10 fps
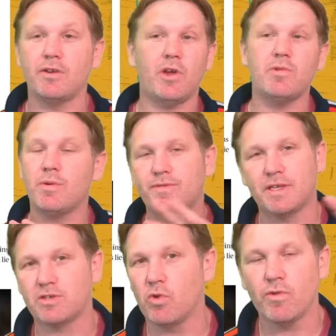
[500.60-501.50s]
know if this
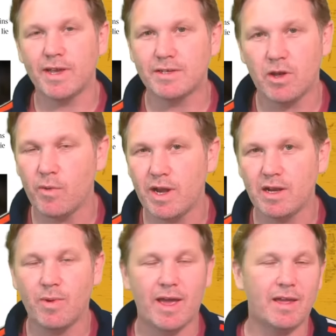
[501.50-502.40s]
story is going
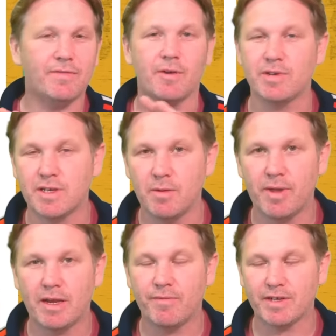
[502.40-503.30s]
anywhere, if there is going to be
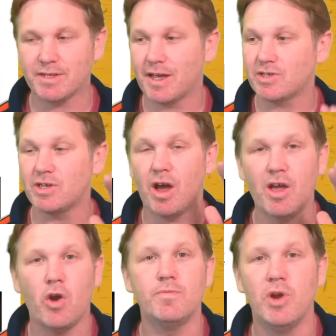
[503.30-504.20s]
an investigation. I
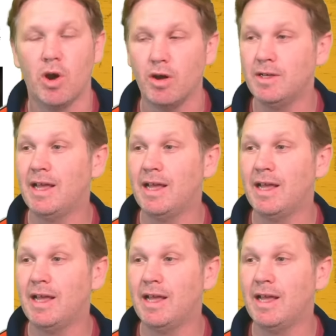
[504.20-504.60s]
hope not.